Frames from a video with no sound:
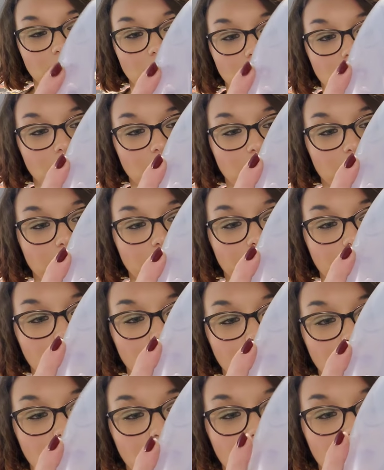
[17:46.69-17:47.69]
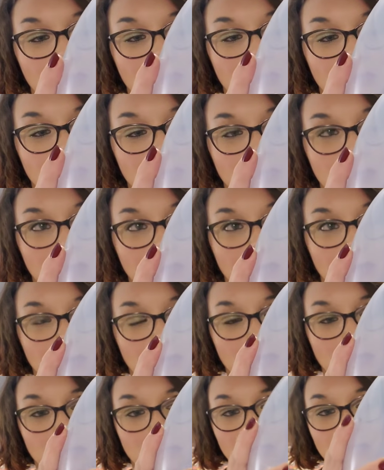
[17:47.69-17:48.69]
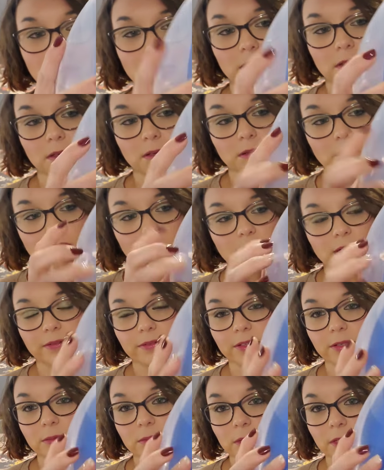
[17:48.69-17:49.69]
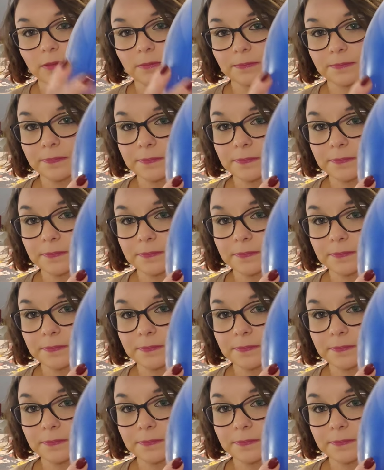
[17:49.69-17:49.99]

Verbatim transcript: And you fill them with whatever you want.